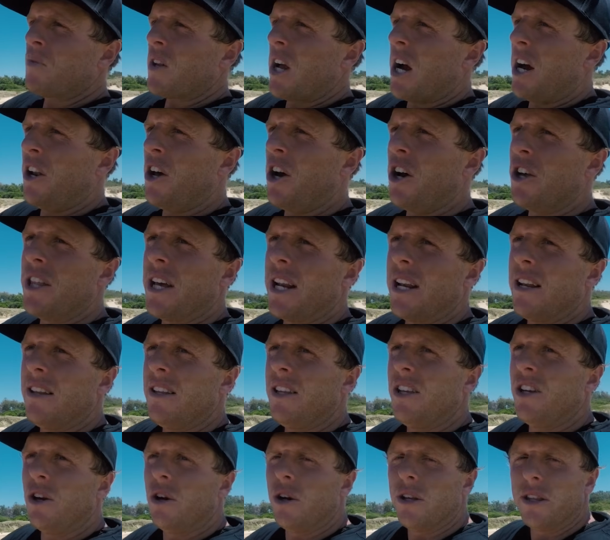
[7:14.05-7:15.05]
I know that,
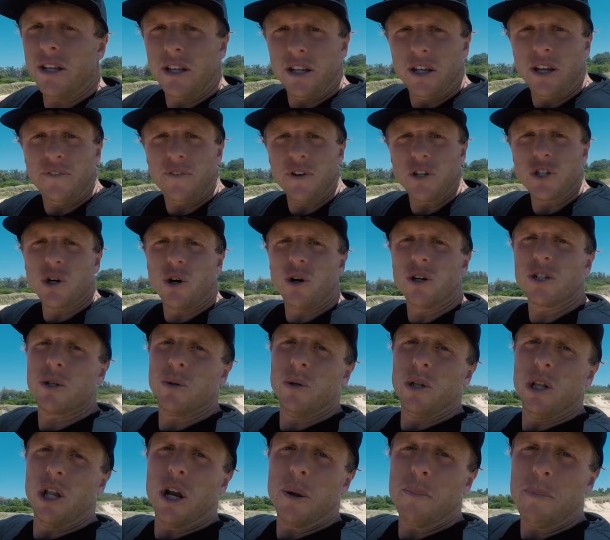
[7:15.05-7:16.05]
if you talk to a
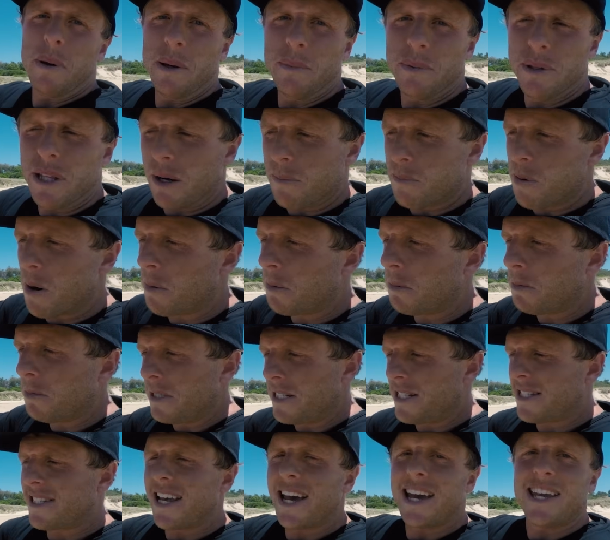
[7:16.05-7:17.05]
lot of people, they'll
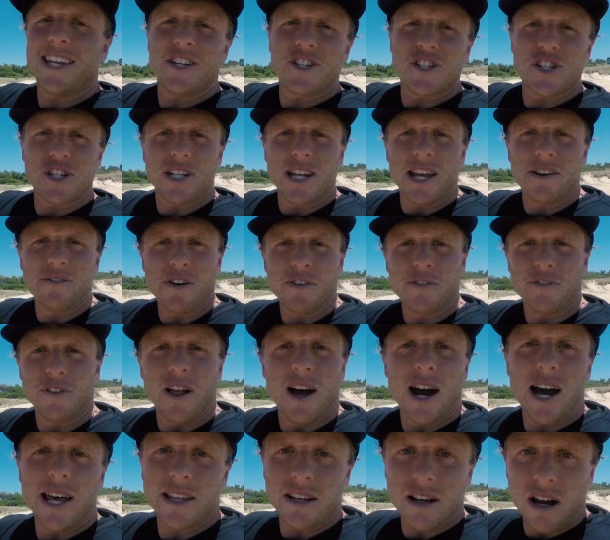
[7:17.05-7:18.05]
probably say you should never
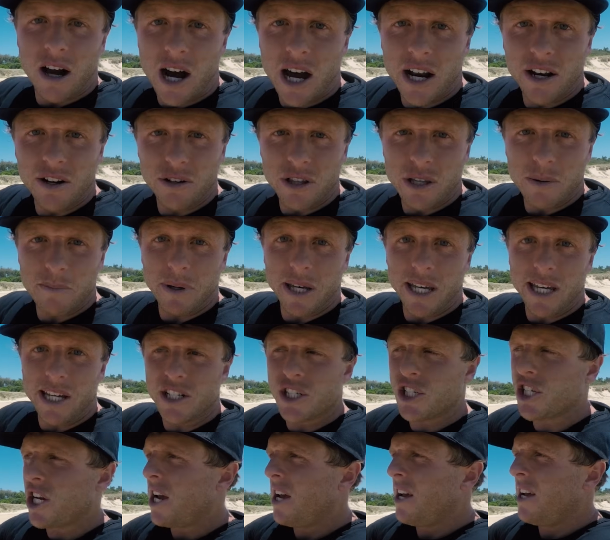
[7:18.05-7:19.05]
fly the kite on the
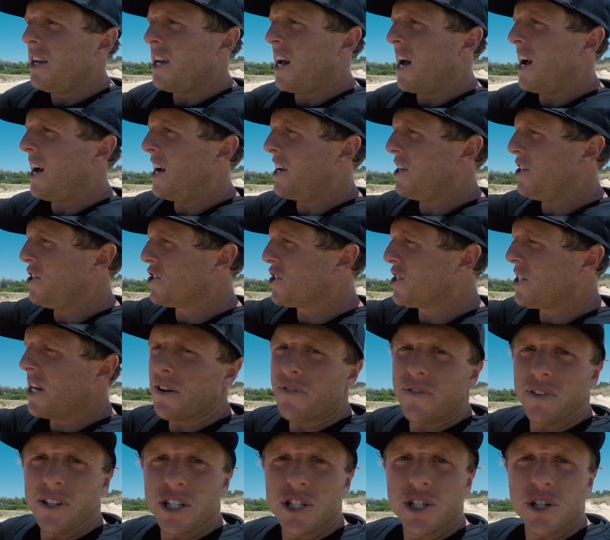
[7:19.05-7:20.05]
beach. You
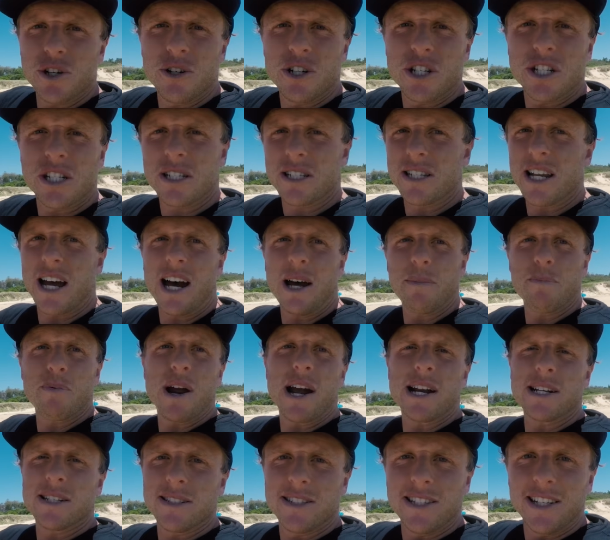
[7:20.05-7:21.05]
definitely shouldn't start
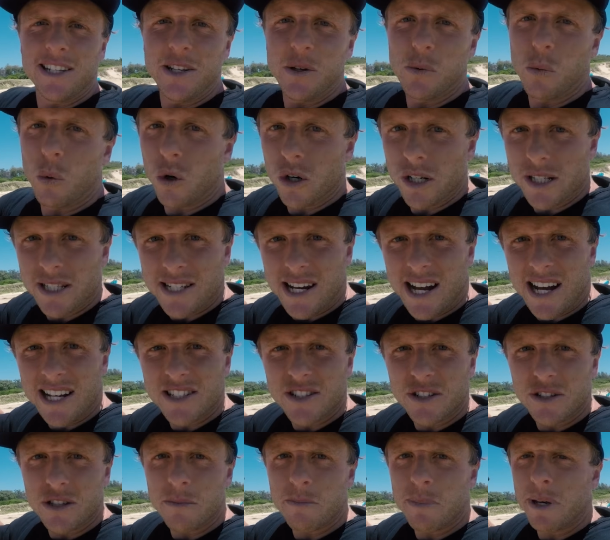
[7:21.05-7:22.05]
practicing your water
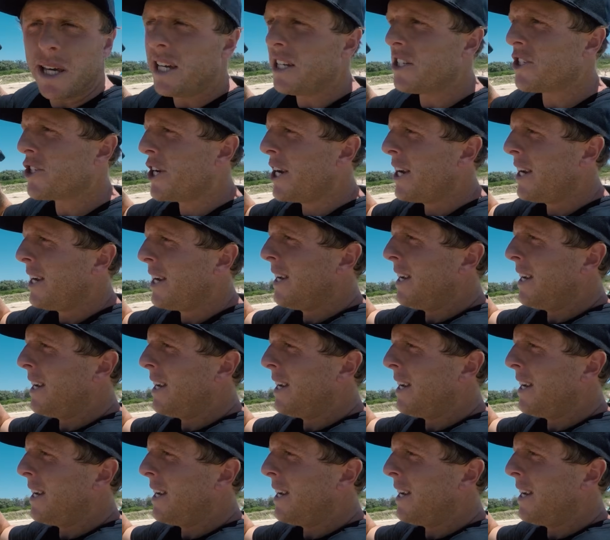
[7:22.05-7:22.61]
starts on the beach.